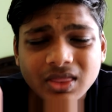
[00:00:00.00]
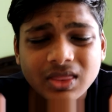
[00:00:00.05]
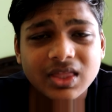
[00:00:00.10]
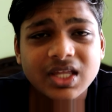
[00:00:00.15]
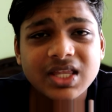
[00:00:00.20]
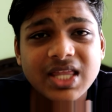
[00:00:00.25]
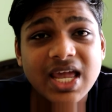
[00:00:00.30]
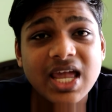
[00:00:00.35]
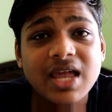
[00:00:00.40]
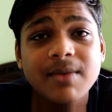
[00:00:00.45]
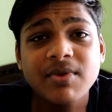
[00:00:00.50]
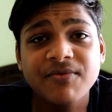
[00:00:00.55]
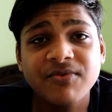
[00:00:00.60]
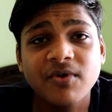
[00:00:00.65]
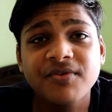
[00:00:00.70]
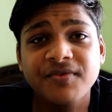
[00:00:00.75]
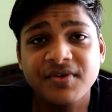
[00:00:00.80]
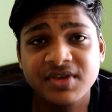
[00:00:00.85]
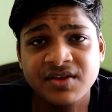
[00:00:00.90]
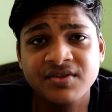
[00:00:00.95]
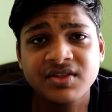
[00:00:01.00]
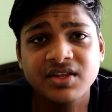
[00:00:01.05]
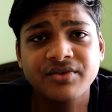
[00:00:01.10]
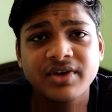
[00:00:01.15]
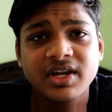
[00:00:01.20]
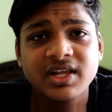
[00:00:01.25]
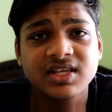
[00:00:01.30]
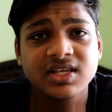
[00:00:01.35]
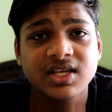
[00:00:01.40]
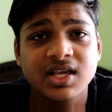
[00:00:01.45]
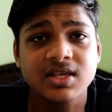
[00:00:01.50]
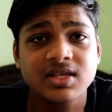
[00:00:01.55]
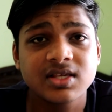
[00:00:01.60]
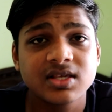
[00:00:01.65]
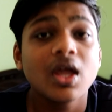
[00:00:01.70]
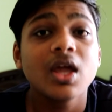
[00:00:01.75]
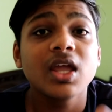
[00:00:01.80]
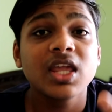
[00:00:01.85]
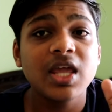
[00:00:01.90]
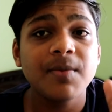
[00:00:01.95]
the day before FIFA seventeen releases,
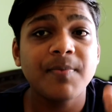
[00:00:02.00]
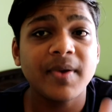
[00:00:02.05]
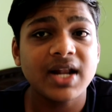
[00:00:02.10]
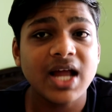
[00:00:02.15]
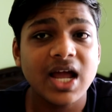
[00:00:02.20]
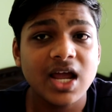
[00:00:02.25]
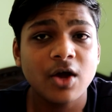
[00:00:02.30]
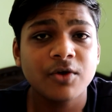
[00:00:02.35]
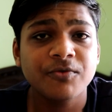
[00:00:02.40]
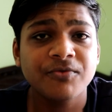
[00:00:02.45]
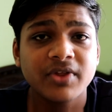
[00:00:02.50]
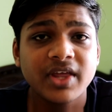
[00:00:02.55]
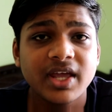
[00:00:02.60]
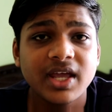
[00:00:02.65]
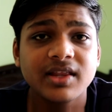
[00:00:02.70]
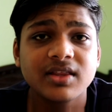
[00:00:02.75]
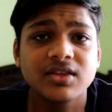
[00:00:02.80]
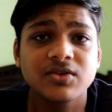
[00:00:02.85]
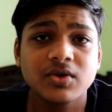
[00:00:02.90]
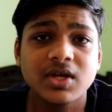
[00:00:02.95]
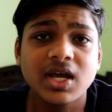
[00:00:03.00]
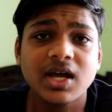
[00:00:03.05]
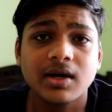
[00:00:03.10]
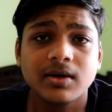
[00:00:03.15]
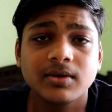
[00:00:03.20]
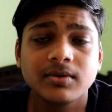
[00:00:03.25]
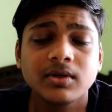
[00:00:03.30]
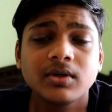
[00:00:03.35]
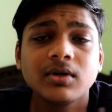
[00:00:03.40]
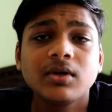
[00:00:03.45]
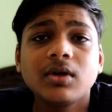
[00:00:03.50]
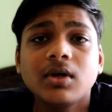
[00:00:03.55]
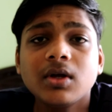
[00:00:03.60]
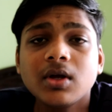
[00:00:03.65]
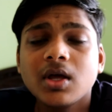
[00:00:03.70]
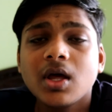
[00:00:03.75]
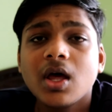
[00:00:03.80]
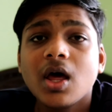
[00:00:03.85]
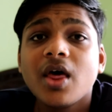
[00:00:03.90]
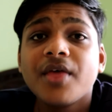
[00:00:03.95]
keep an eye out for that. So yeah,
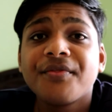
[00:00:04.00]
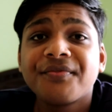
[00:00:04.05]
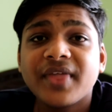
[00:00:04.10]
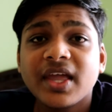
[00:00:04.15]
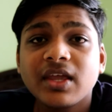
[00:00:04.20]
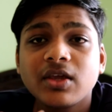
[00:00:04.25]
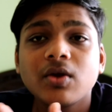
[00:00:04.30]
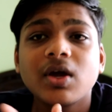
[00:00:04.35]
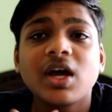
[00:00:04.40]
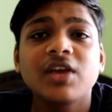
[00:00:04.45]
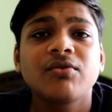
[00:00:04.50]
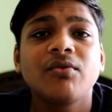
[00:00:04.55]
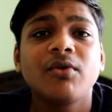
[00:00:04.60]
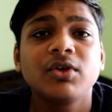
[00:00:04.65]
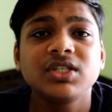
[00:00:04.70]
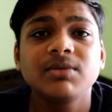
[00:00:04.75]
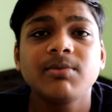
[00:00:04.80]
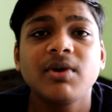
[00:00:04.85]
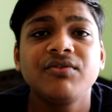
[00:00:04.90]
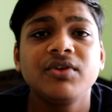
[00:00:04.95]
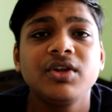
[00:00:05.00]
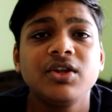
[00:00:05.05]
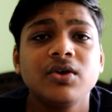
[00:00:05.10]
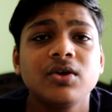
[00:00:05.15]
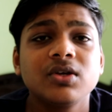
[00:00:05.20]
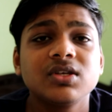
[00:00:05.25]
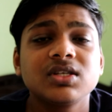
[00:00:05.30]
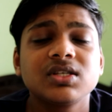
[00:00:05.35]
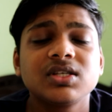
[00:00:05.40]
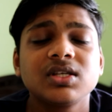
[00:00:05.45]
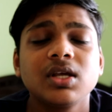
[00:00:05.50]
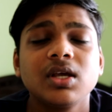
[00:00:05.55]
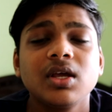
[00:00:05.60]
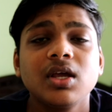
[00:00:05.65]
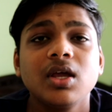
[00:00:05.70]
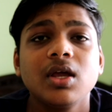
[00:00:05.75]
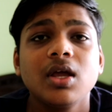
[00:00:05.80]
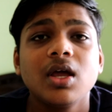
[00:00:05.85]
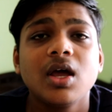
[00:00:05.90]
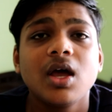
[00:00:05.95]
thank you guys for watching my videos.
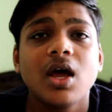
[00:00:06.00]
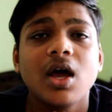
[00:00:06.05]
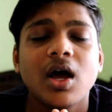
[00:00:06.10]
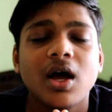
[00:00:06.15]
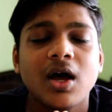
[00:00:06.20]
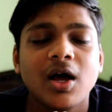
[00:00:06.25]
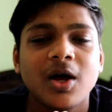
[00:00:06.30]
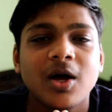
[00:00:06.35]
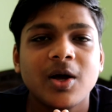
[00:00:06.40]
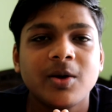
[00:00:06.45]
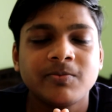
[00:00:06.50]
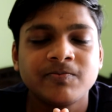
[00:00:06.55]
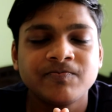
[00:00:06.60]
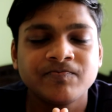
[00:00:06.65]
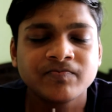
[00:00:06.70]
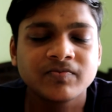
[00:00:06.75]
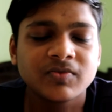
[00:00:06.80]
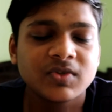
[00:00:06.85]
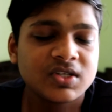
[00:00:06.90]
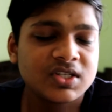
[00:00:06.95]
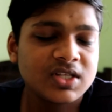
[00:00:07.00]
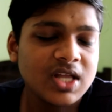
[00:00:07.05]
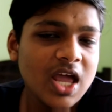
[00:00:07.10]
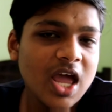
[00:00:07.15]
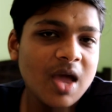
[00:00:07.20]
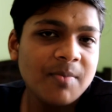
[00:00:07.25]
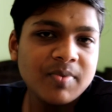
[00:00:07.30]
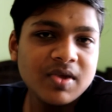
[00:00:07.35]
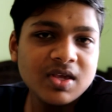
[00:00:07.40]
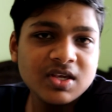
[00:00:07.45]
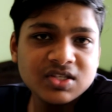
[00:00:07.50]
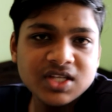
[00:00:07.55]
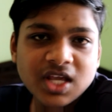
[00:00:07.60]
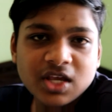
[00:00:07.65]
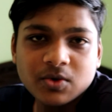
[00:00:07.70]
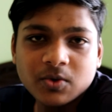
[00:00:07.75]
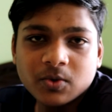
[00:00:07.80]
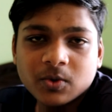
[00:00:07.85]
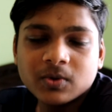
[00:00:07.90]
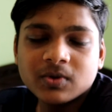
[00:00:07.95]
Um, stay happy, stay
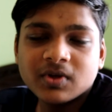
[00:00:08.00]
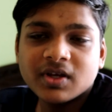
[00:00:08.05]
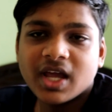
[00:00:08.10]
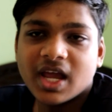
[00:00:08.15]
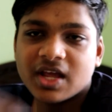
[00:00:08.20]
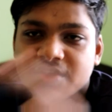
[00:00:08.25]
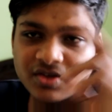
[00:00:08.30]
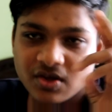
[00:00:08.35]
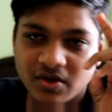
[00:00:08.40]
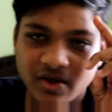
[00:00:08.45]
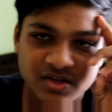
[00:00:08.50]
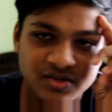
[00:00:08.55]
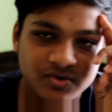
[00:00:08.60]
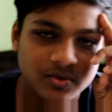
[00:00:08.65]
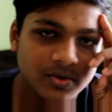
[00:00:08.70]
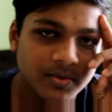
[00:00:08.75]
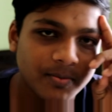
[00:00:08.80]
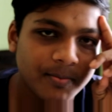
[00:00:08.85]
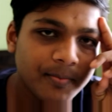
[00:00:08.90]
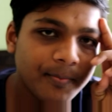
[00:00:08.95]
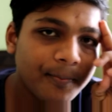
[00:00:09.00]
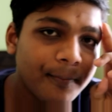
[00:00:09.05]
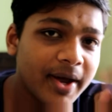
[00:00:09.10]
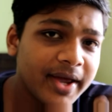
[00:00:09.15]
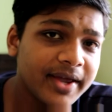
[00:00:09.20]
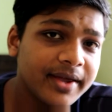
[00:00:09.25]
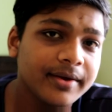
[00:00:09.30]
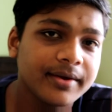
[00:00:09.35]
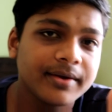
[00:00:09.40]
cool, and see you guys soon. Bye.